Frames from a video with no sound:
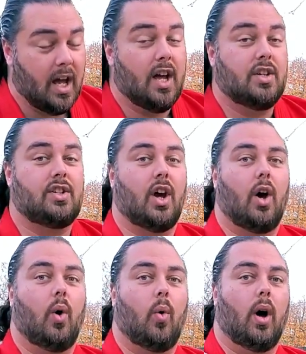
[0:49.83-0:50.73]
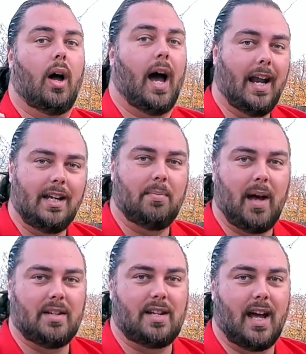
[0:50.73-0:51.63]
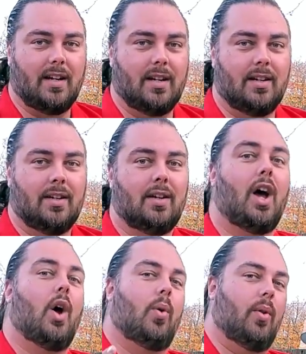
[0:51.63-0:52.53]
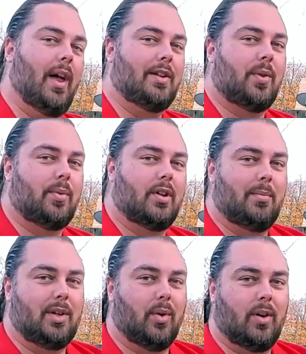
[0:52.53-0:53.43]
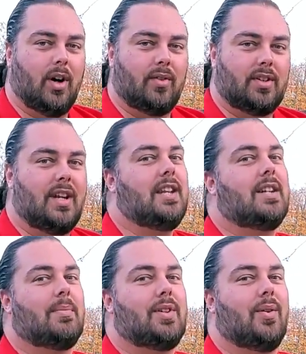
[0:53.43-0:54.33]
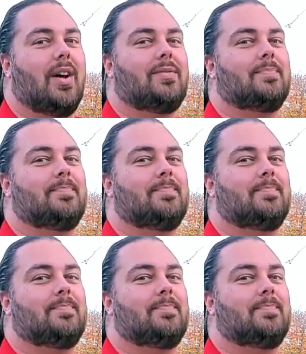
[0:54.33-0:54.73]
So, how do you get past that? Well, that's what we're going to be going over in today's episode of.